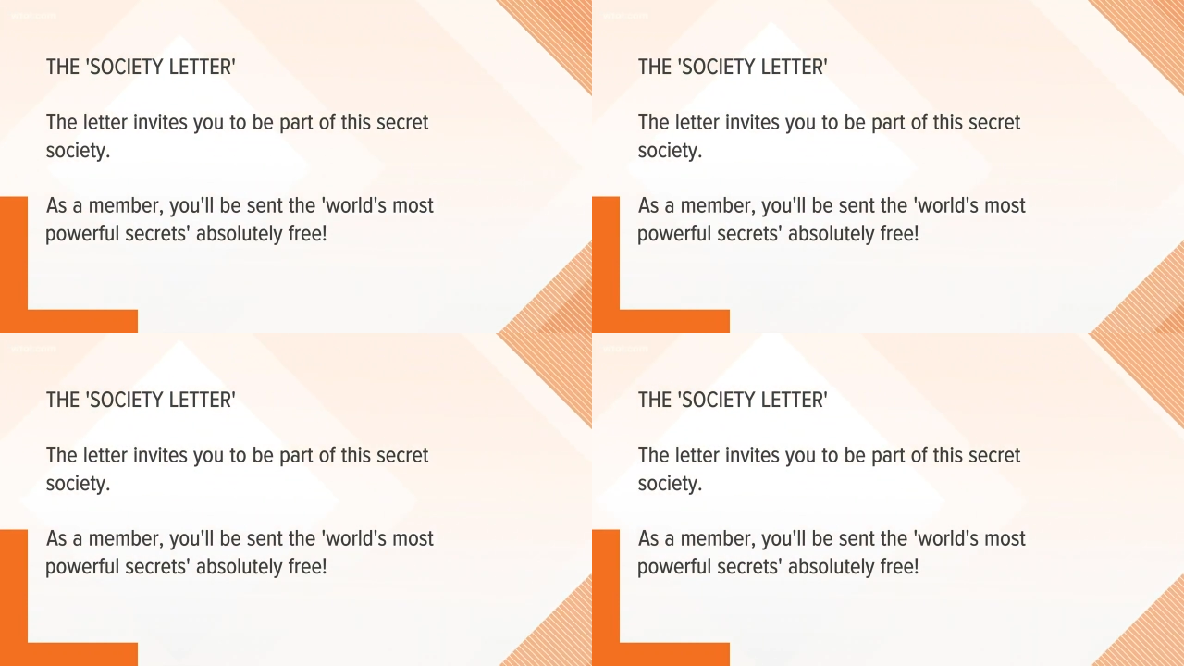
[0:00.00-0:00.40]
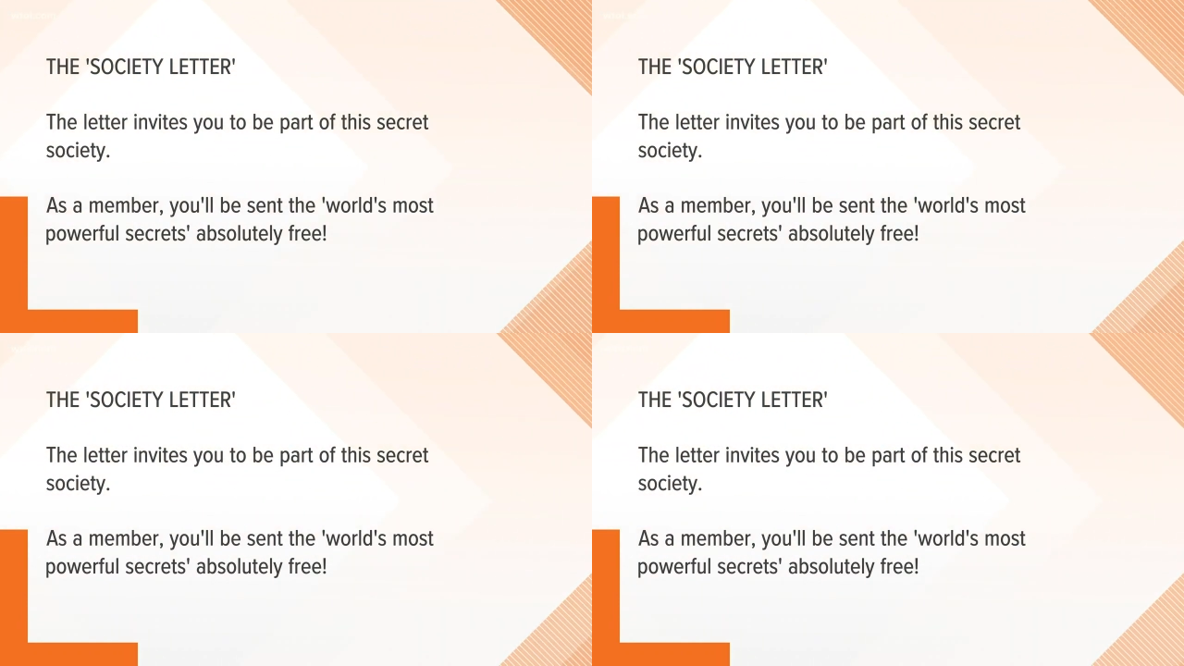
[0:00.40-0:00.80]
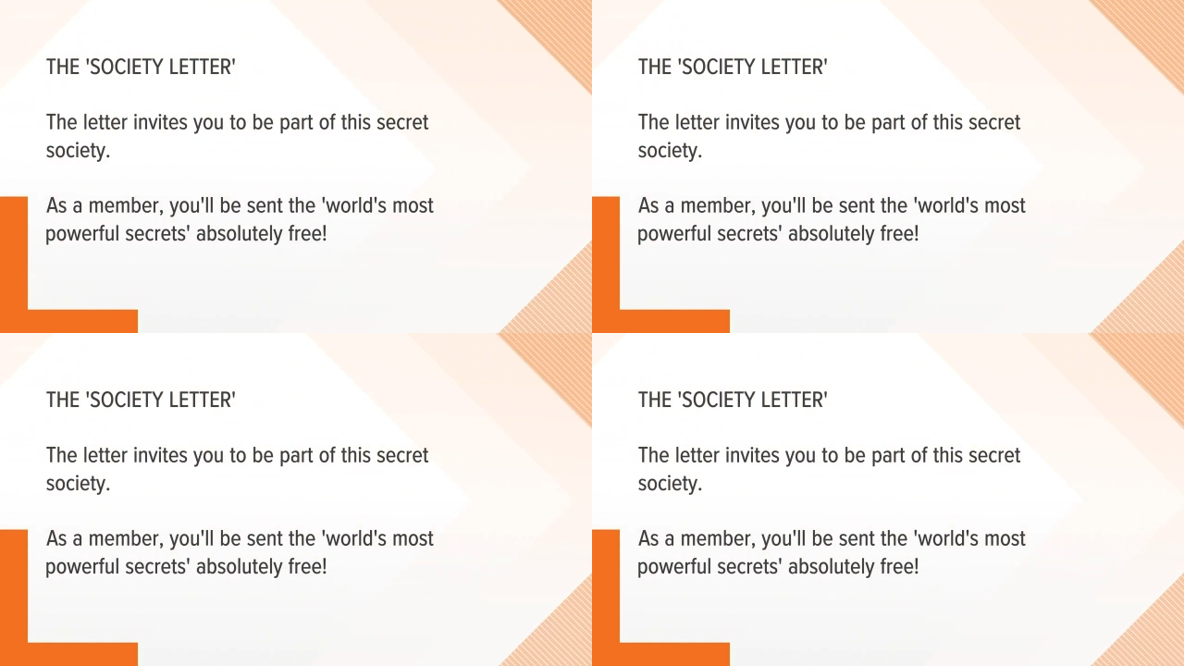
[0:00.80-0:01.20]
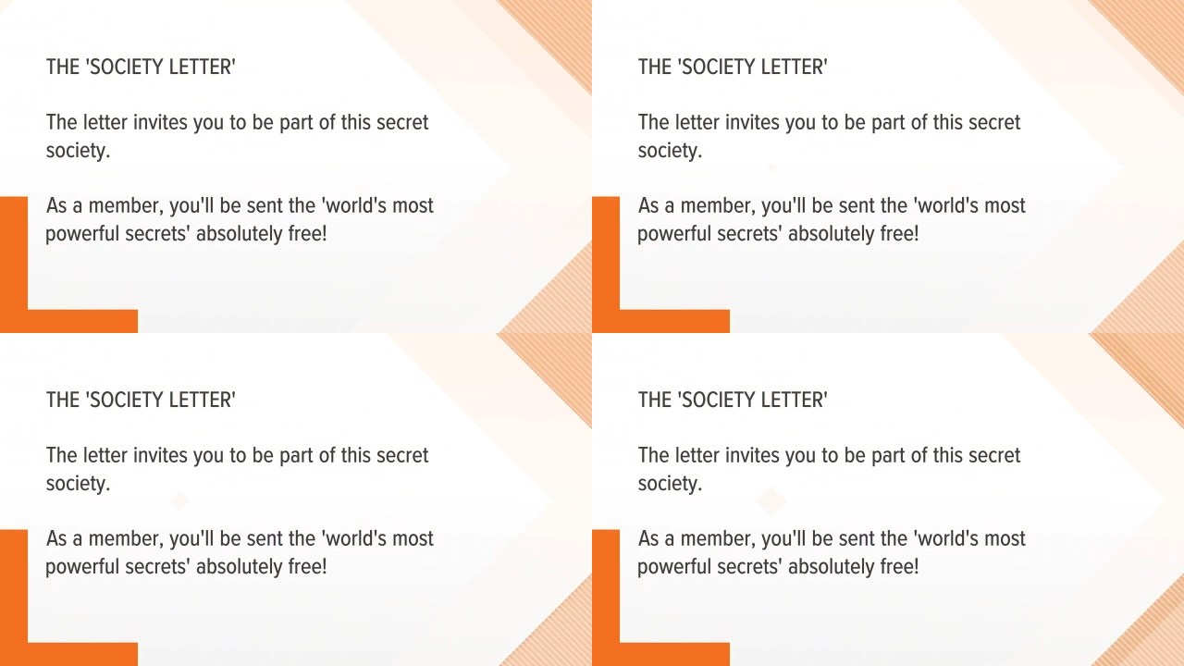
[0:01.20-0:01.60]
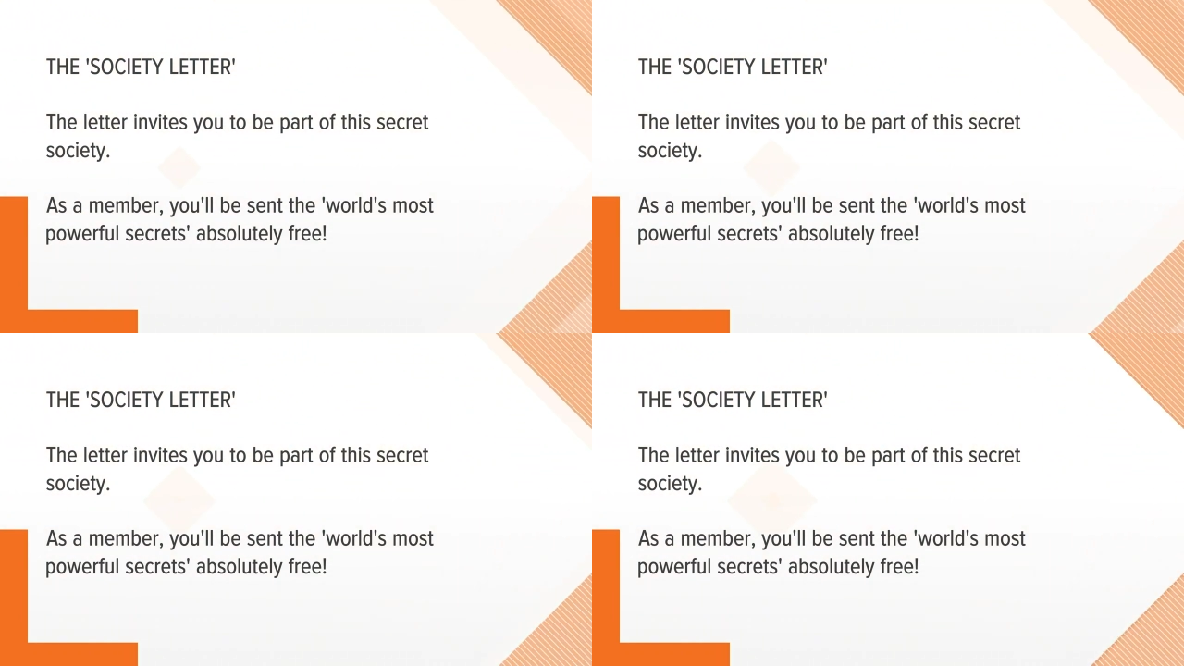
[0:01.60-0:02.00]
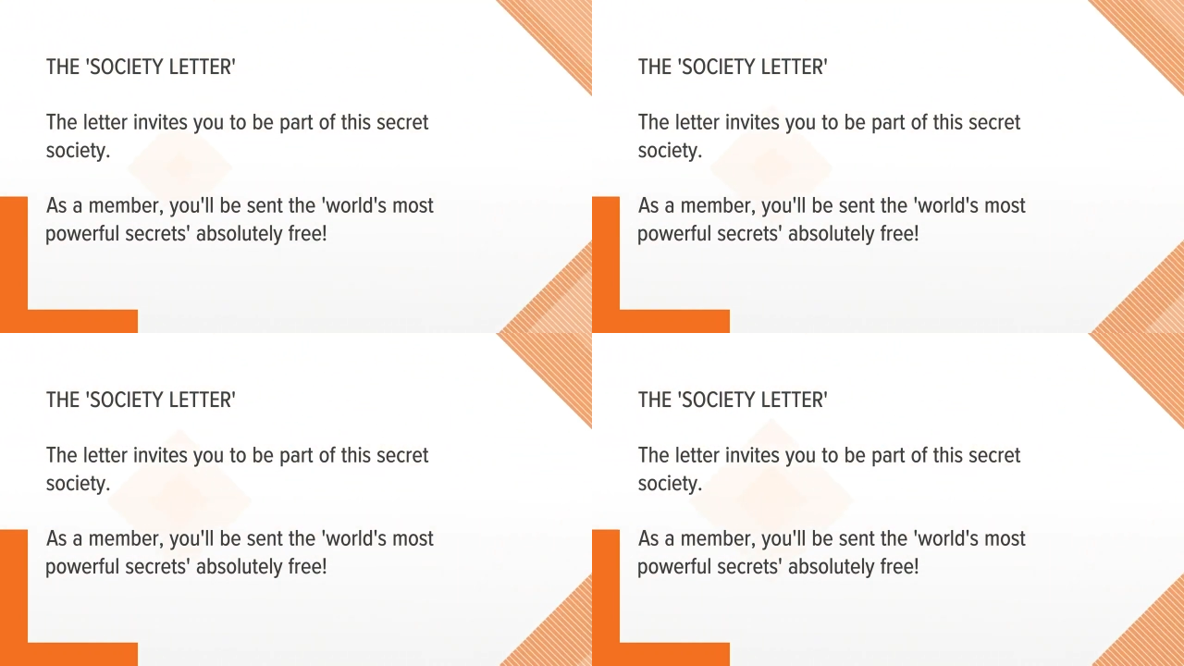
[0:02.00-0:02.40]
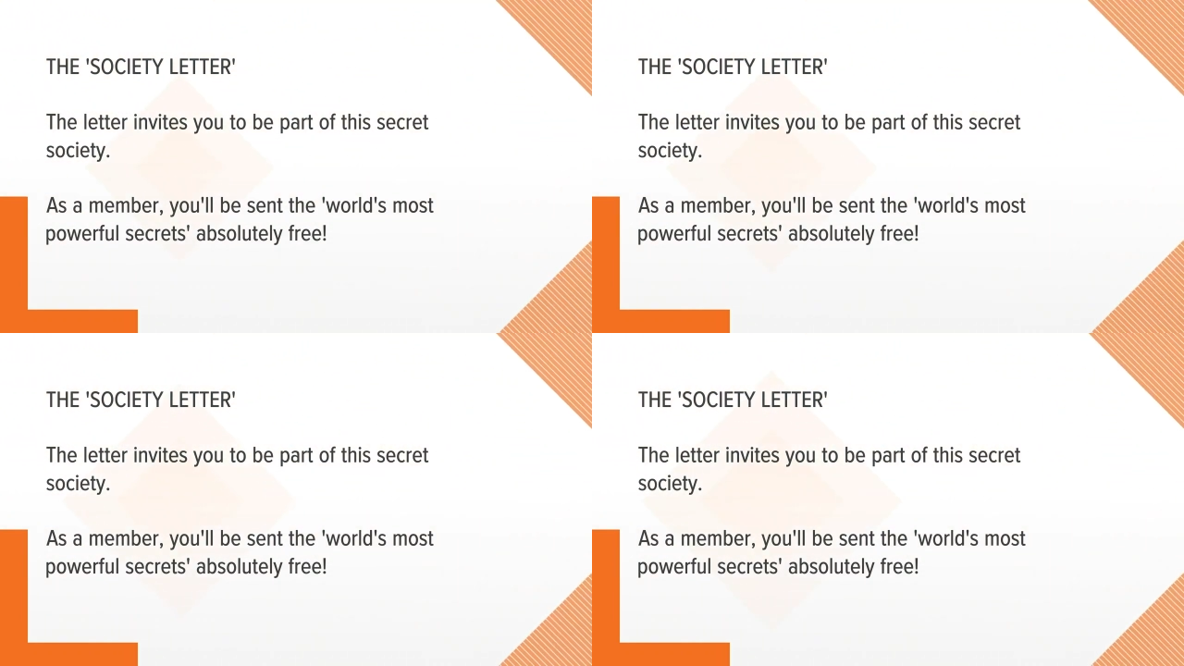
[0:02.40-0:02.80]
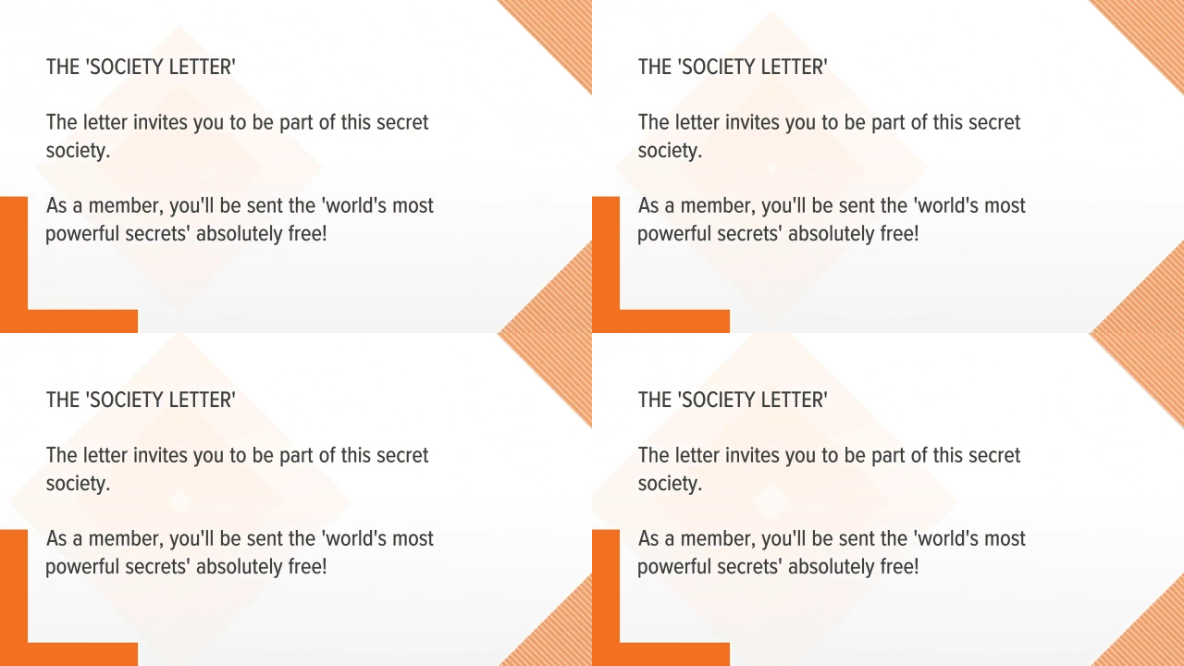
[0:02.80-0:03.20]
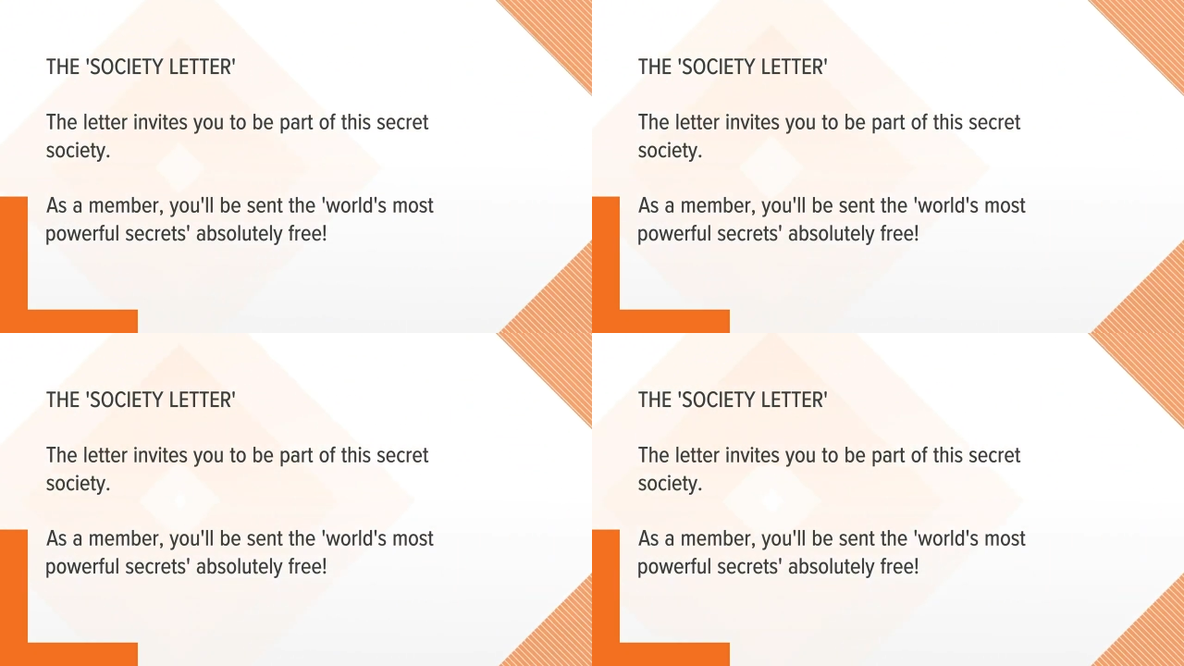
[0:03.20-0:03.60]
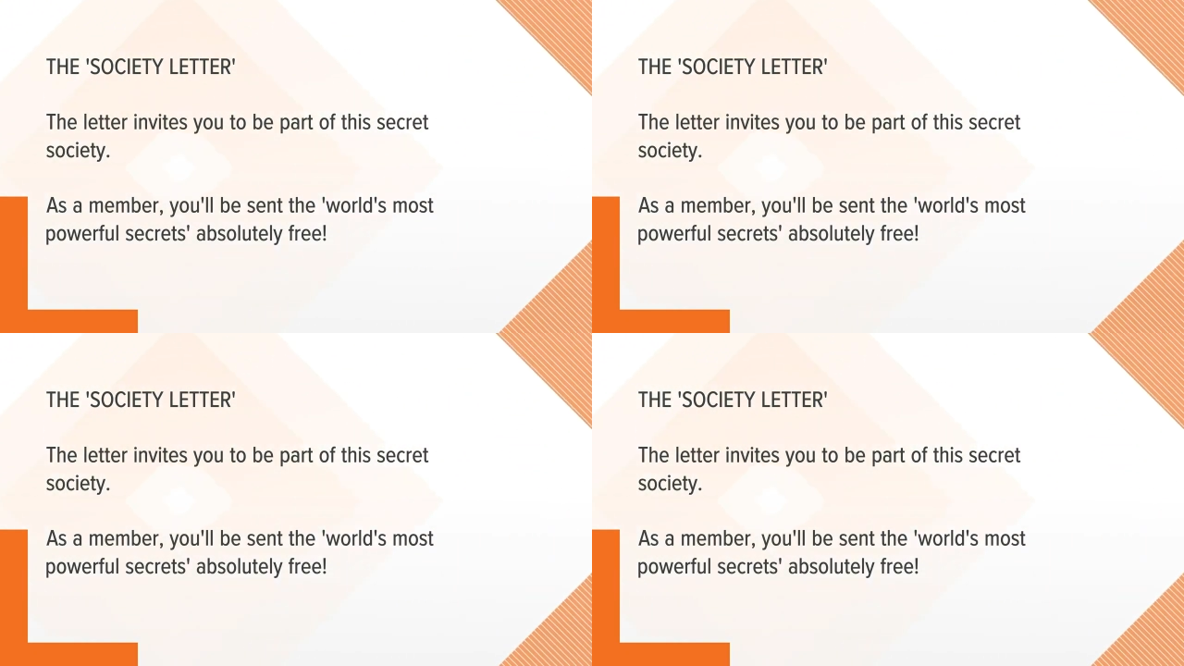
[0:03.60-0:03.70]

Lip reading: No face is visible, so there are no lips to read.